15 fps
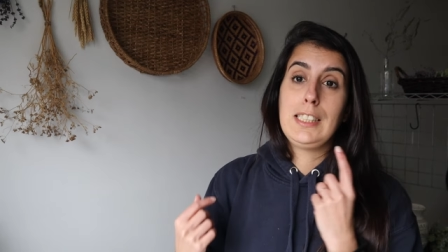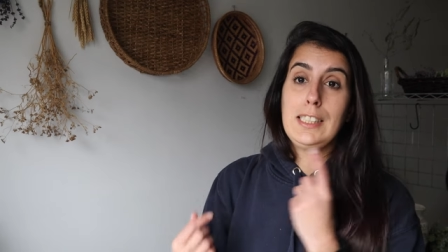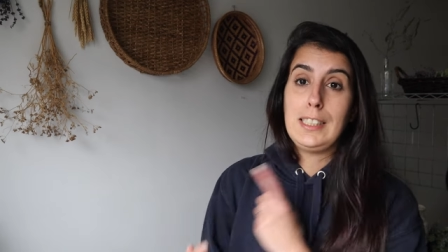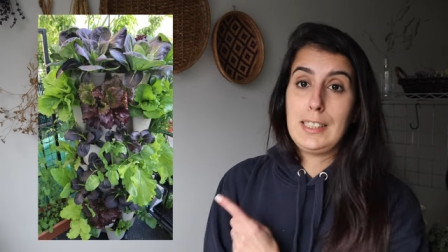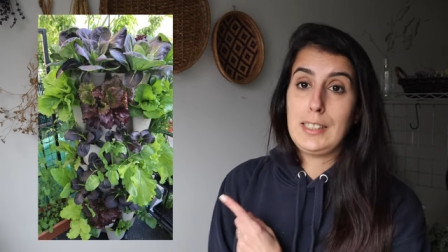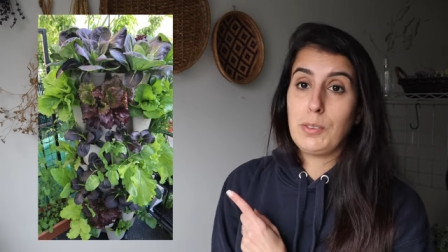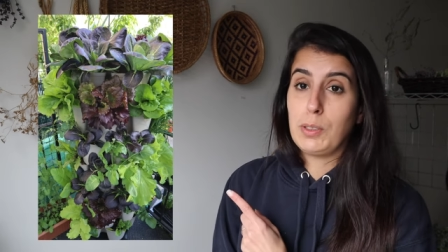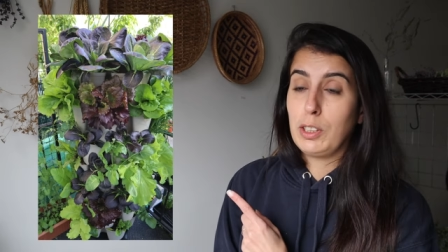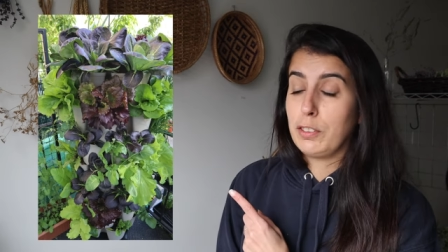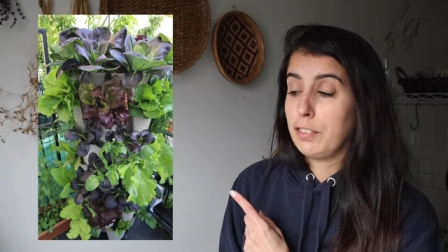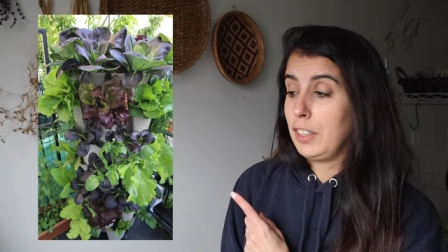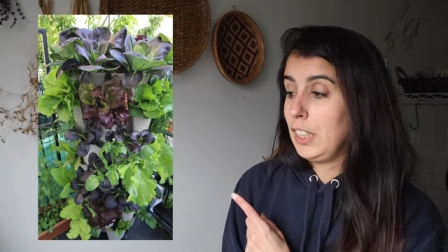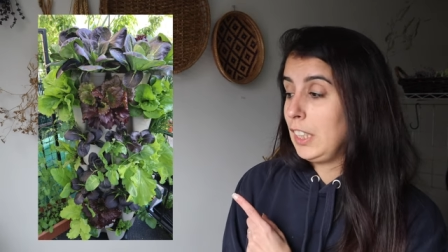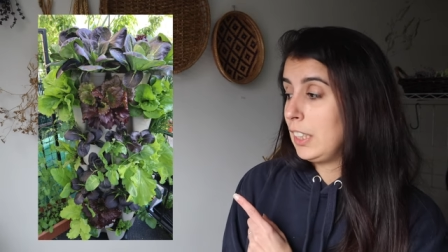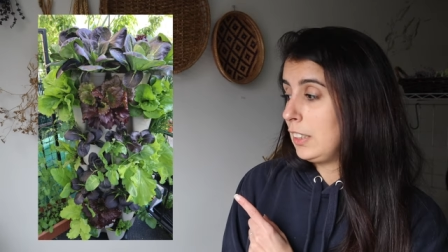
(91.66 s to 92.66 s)
this one
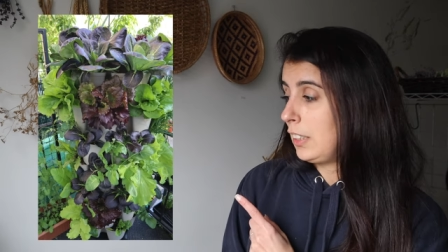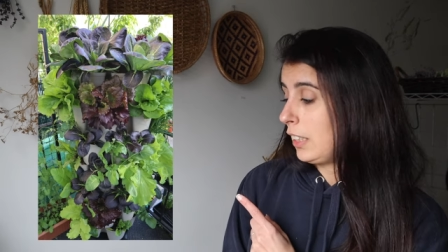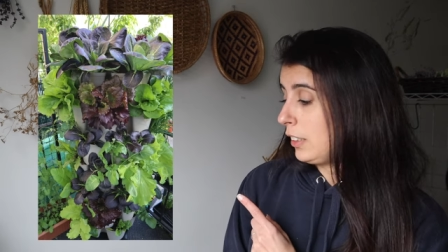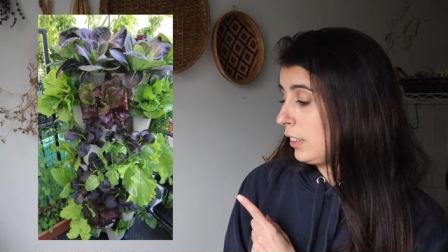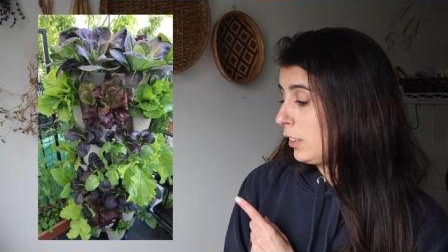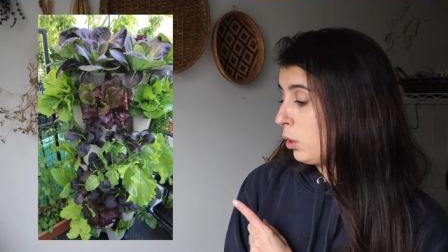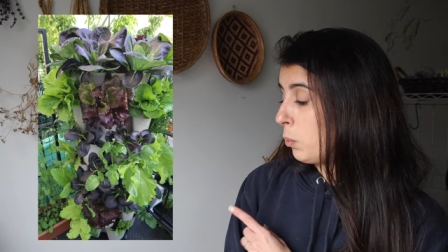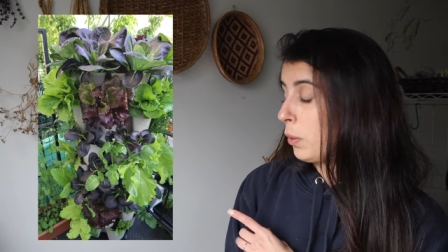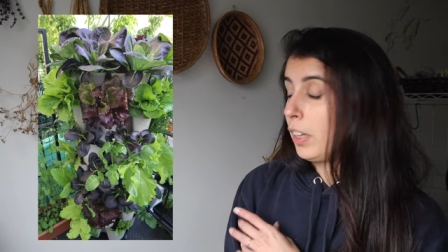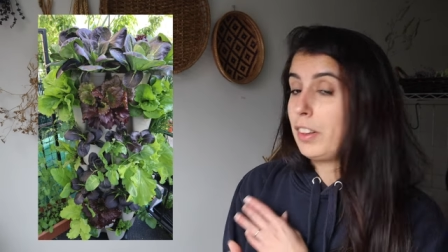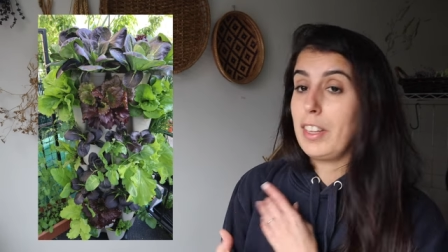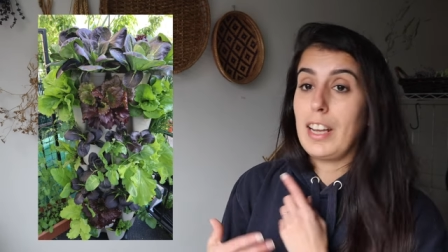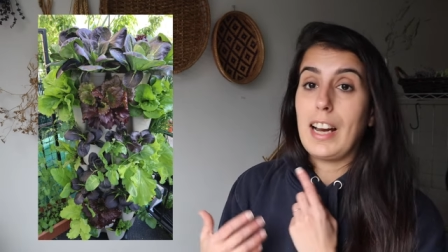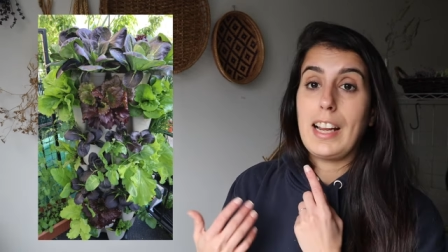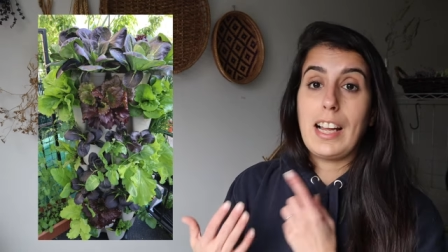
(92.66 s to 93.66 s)
over here that's the one
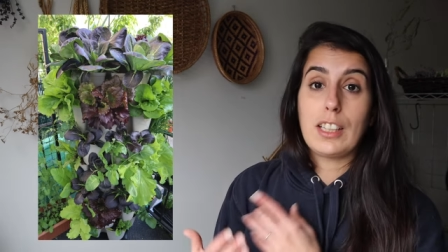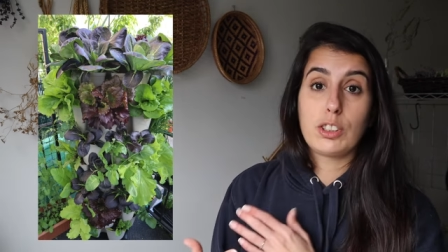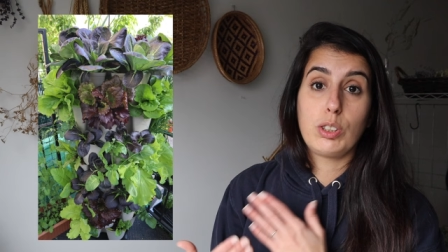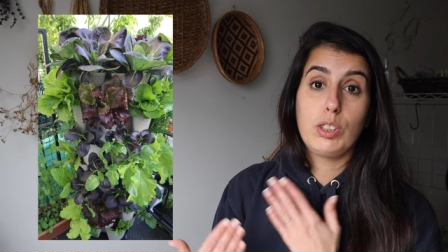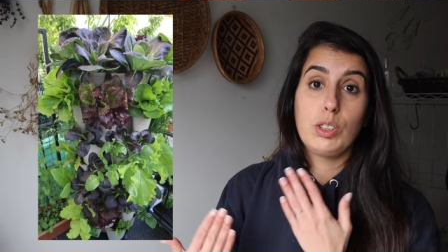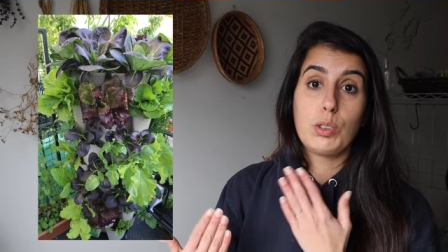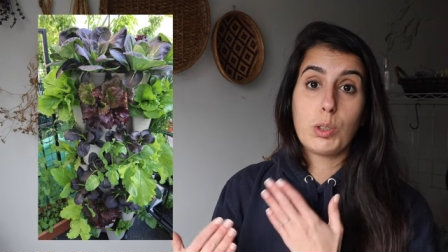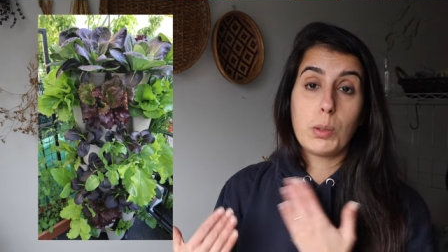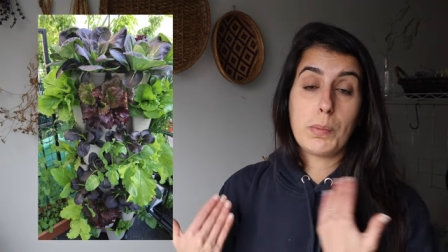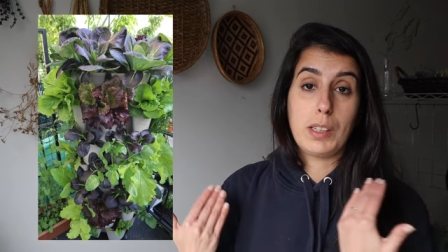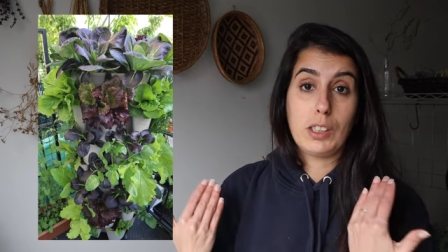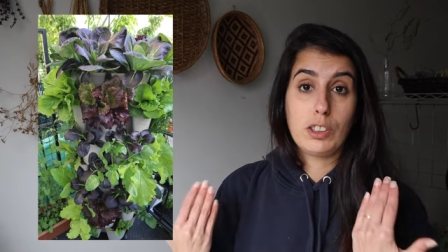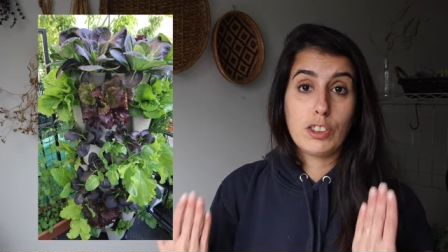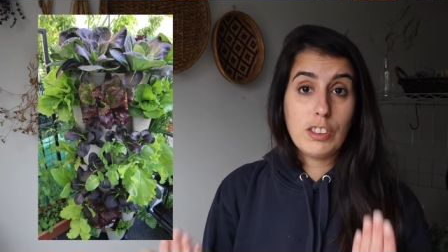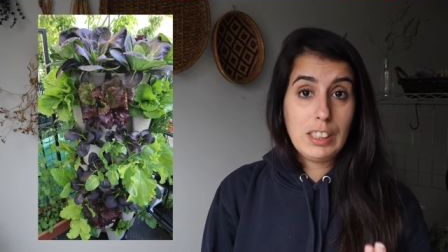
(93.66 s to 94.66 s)
that I actually grow
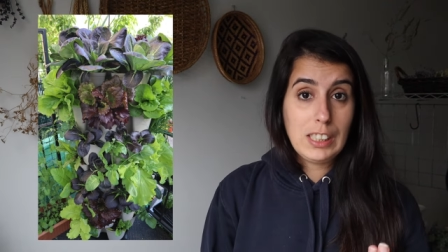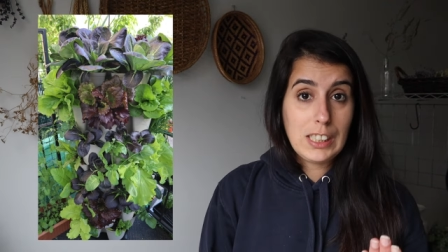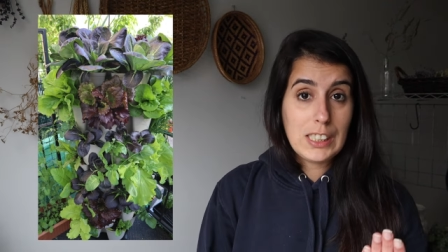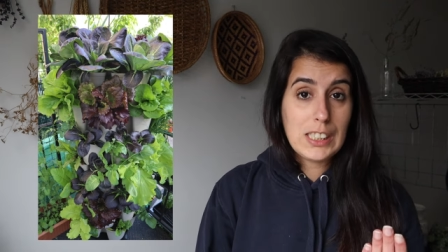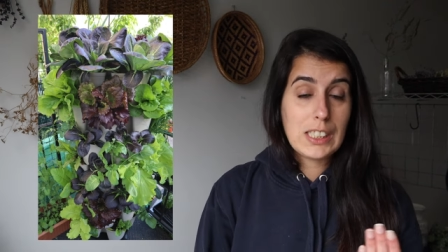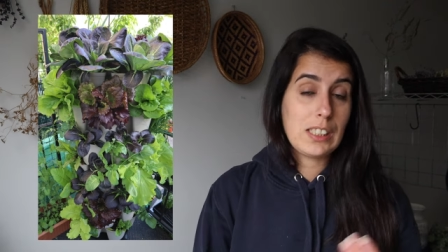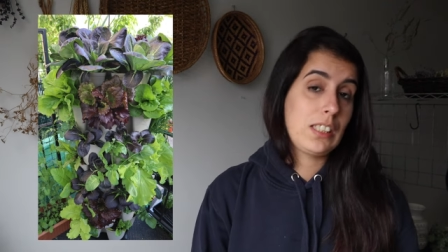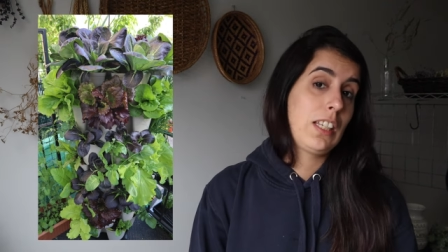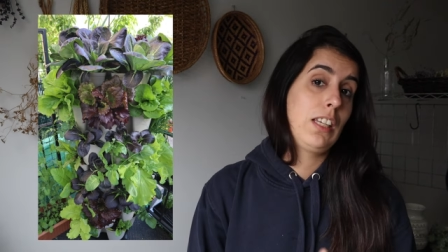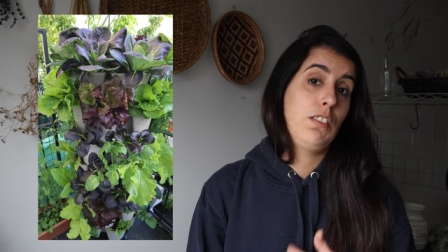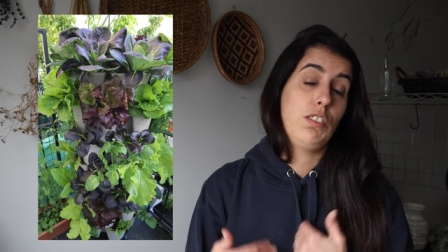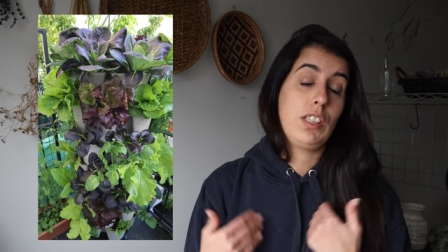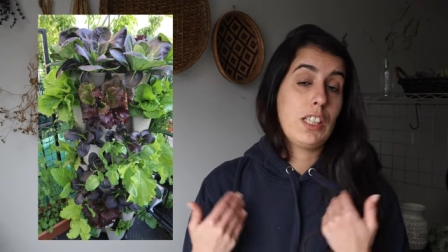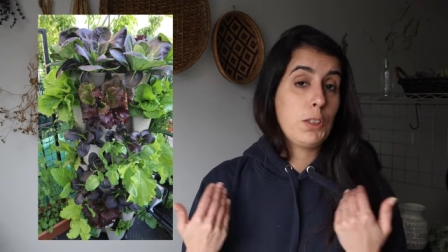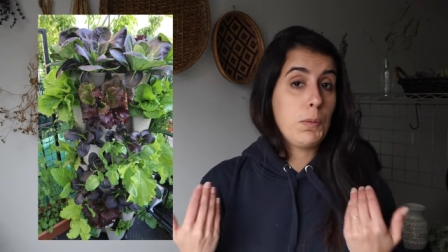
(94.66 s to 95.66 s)
my greens
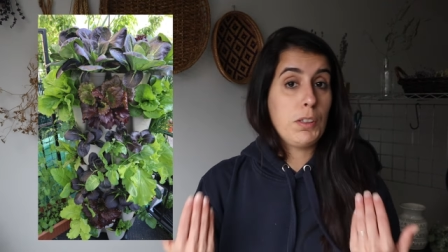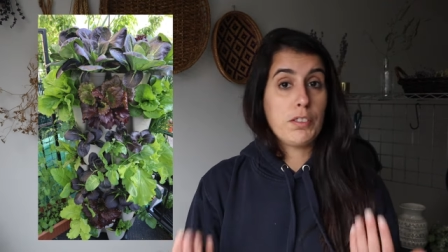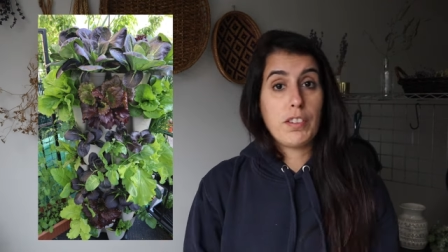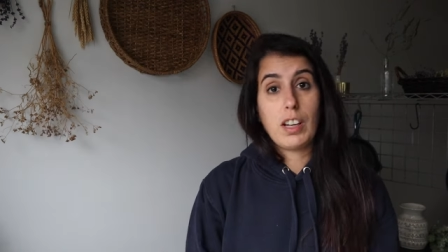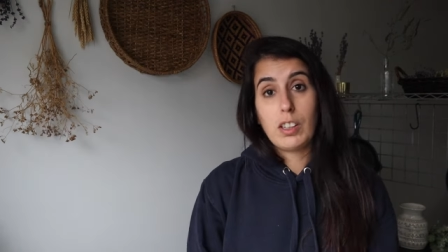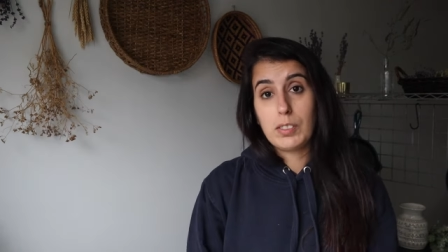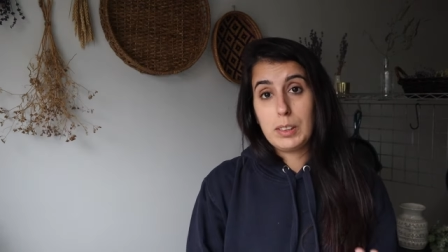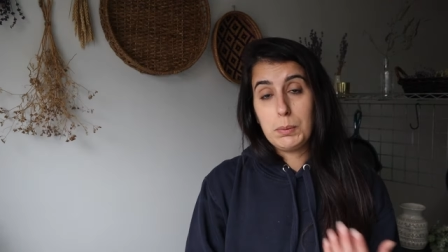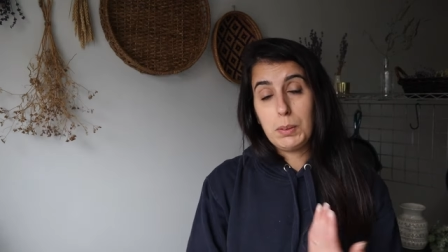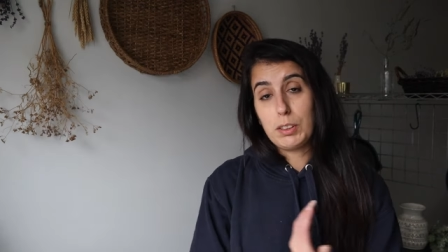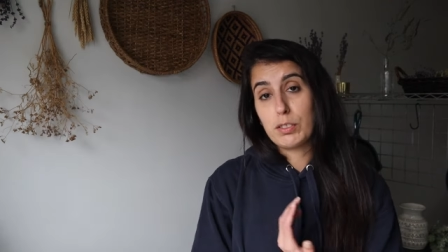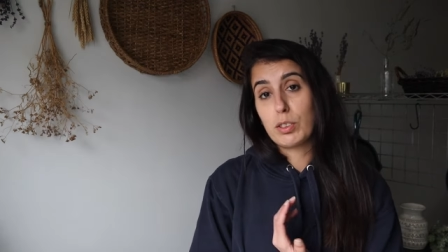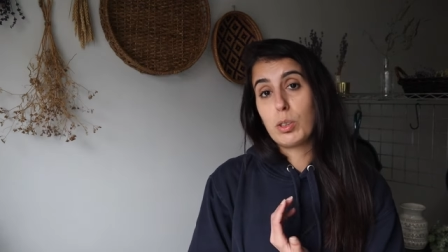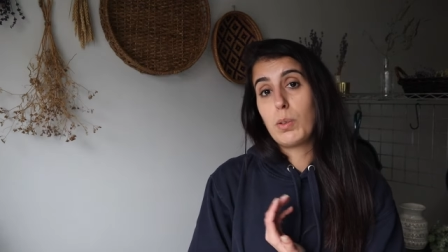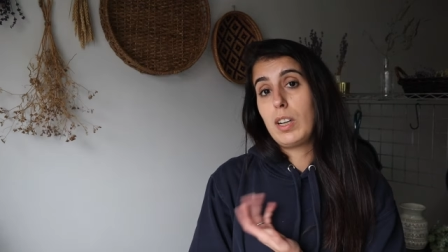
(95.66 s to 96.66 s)
if you guys been following me
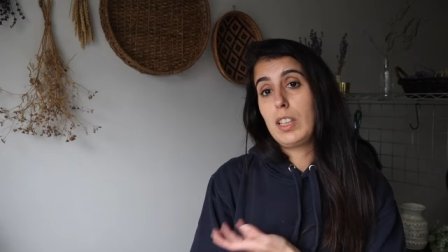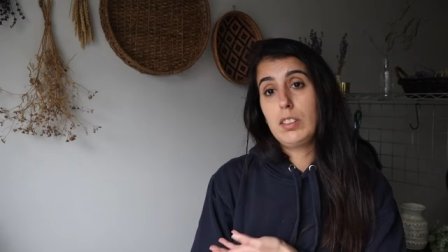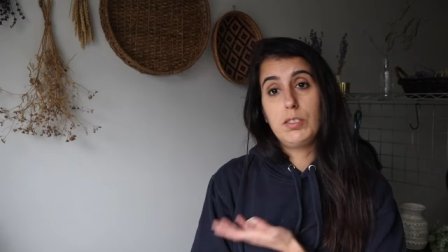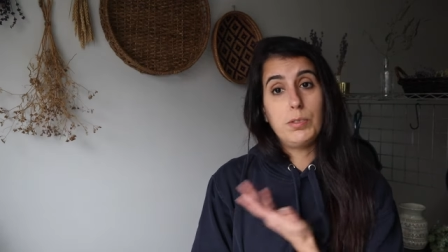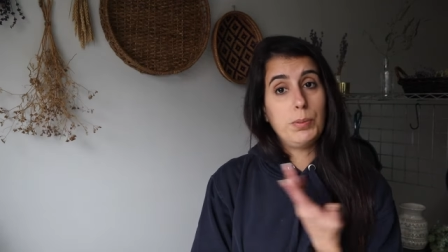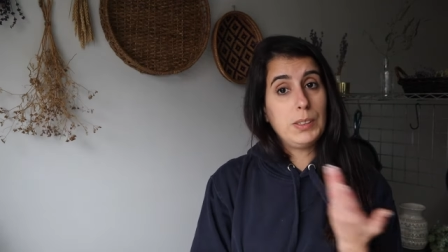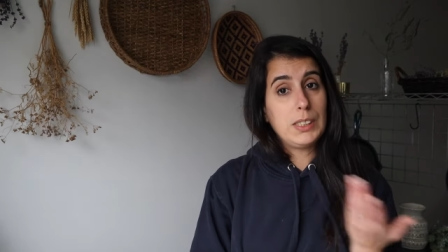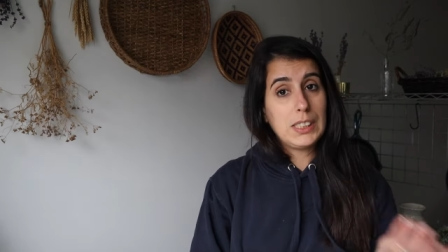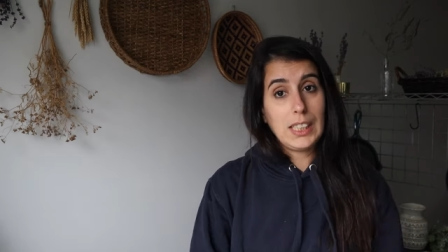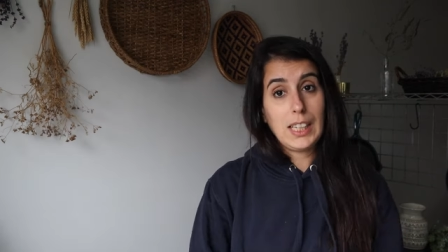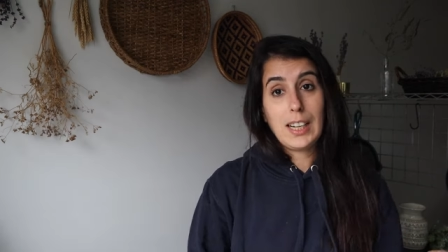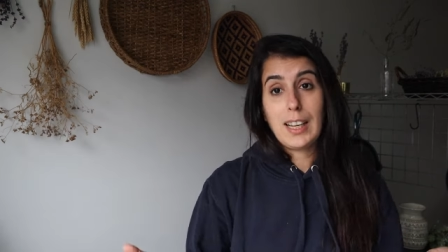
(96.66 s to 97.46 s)
for a while, you've seen